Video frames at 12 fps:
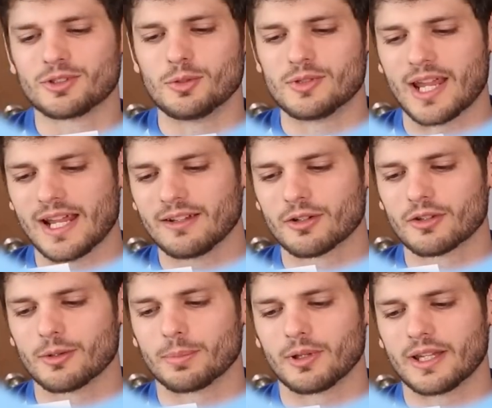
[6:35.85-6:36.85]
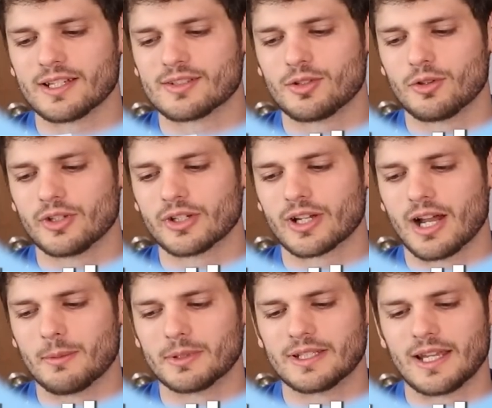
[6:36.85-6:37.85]
to tailor the place to the
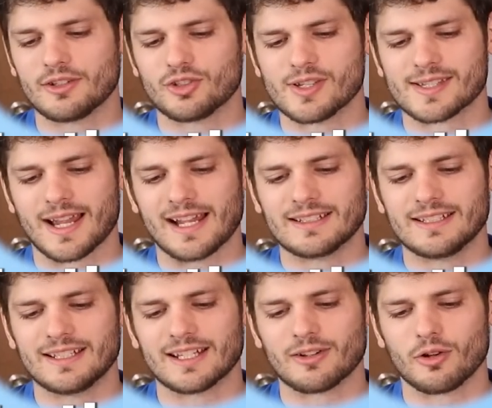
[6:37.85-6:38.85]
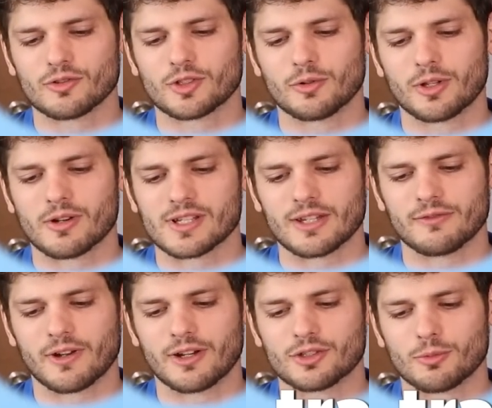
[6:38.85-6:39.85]
accommodations I need, and also there is a
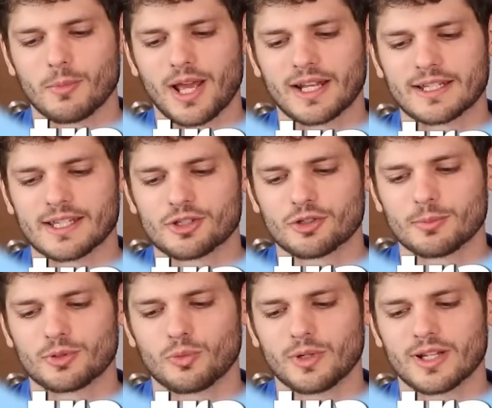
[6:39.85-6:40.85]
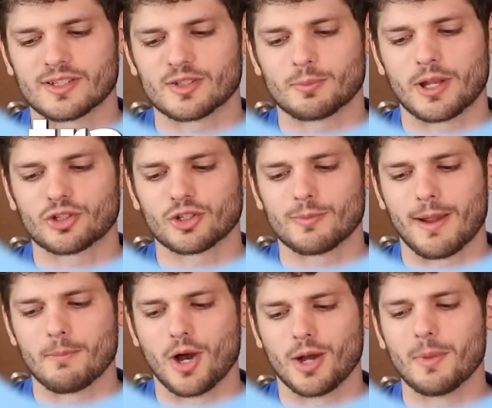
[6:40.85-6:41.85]
very traumatic history between us, especially
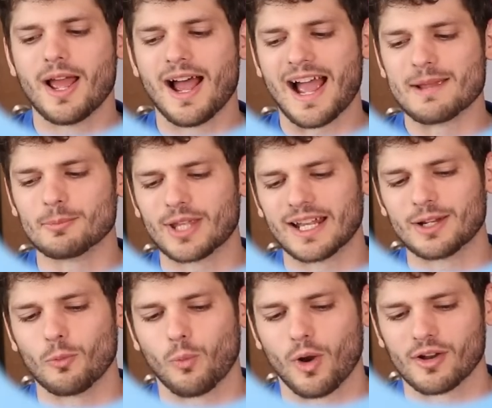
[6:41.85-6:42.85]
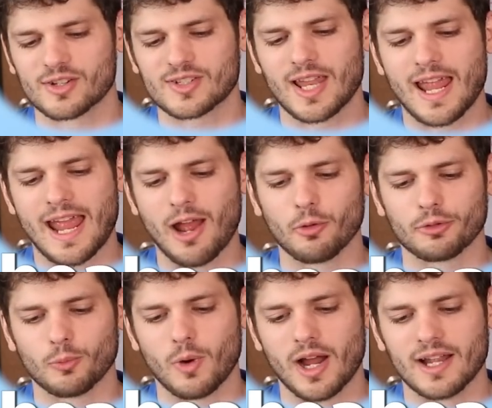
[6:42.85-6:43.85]
my mom. I am getting worse
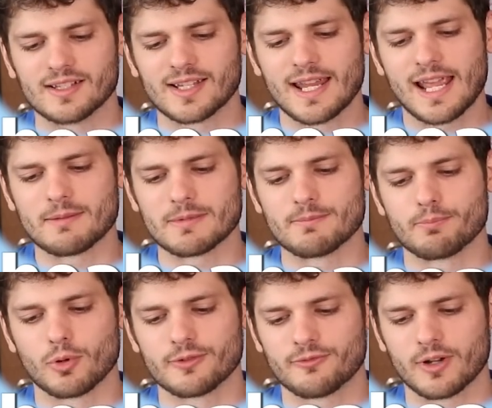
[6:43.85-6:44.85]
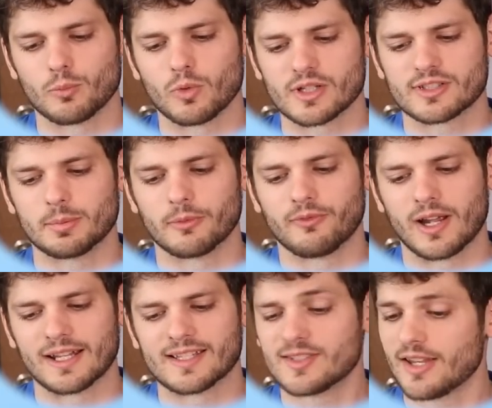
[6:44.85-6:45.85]
health-wise, and my boyfriend wants to
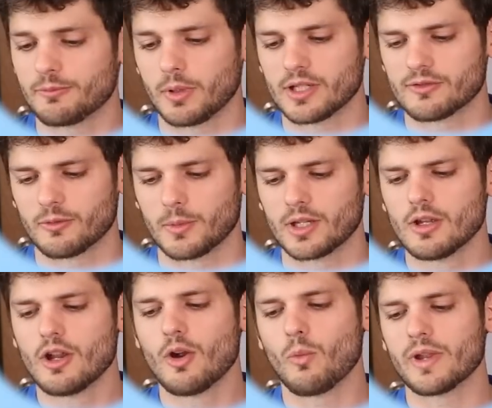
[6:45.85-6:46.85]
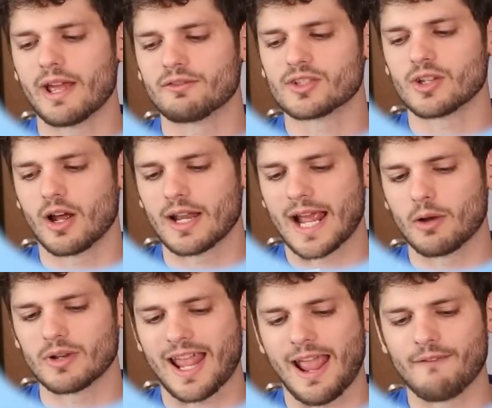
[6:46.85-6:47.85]
provide a safe place for me. We have sought
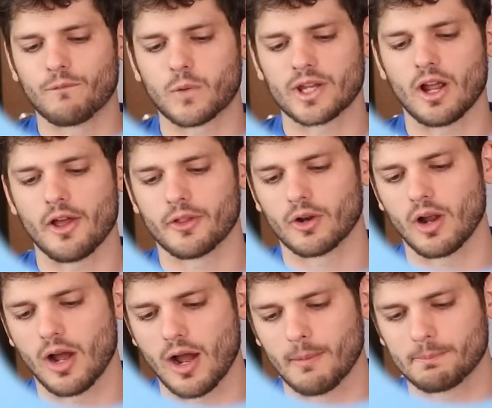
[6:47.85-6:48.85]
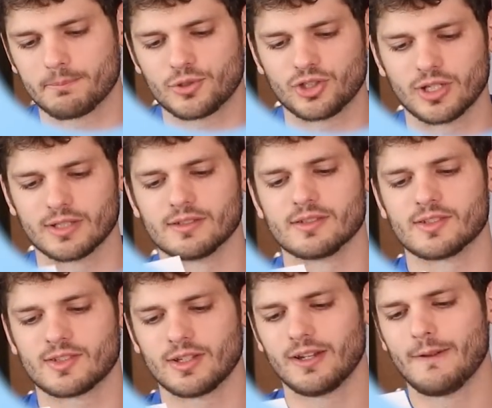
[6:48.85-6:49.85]
out every other
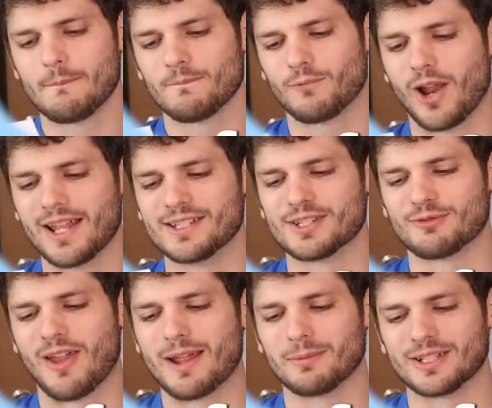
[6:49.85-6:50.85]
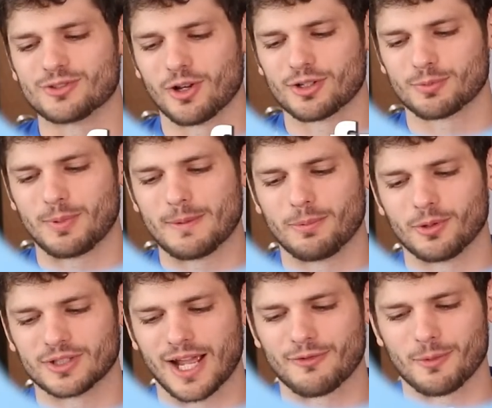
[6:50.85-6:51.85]
options. Friends, family, church
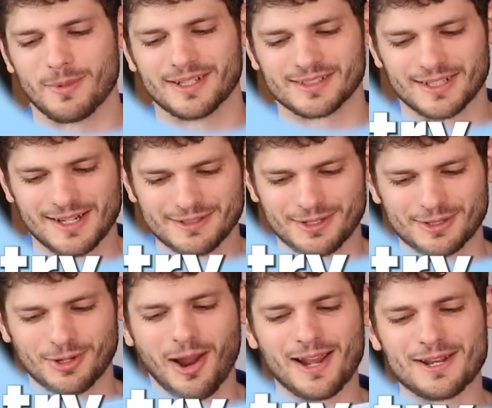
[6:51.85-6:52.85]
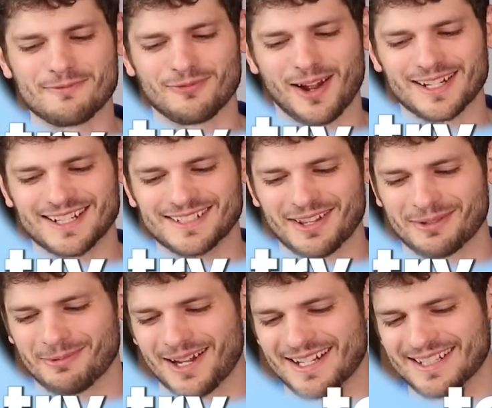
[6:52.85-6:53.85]
people, government, to try and find
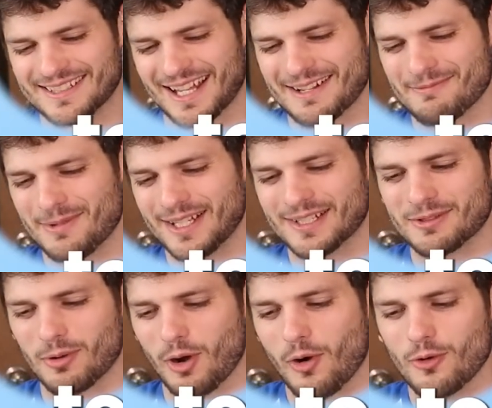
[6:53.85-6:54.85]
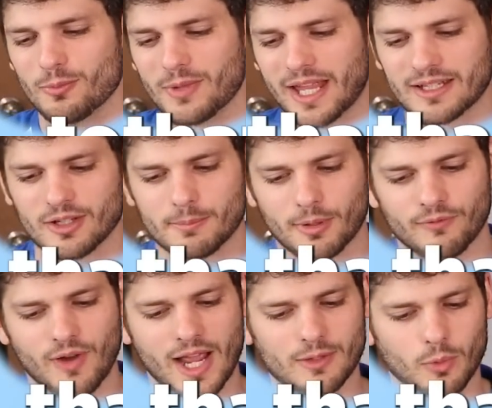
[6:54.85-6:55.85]
another way to get me into a home that could
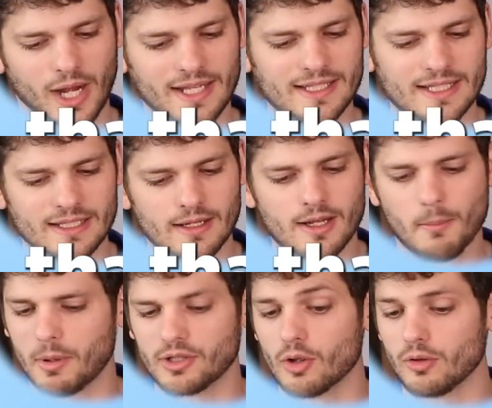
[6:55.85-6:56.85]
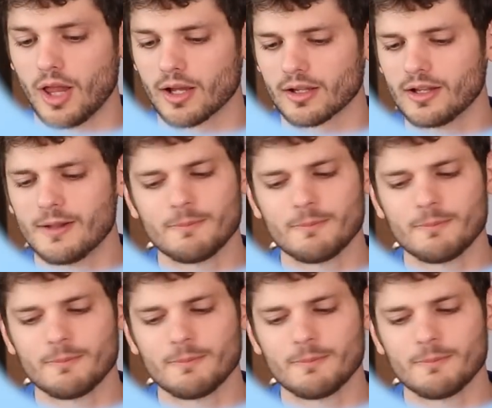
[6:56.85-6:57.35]
provide what I need, but no luck.